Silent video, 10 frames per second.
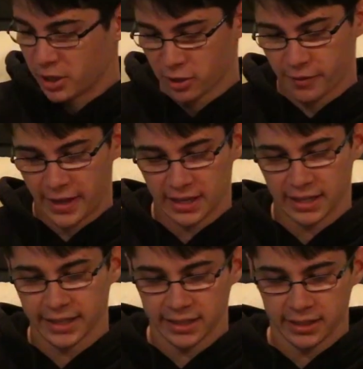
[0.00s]
but other than that, I
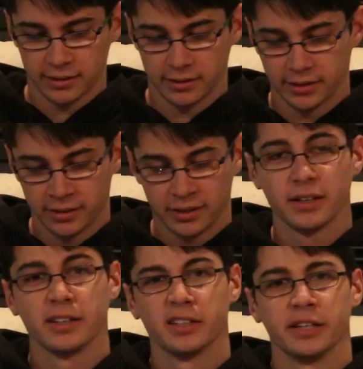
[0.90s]
like it.
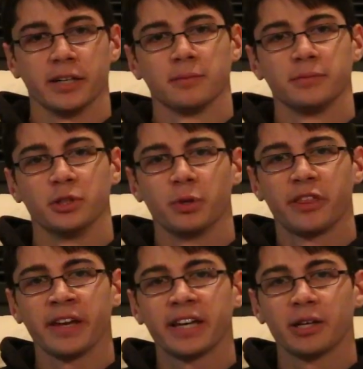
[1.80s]
You know, you would
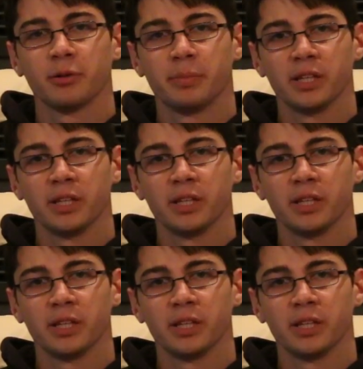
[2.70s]
think it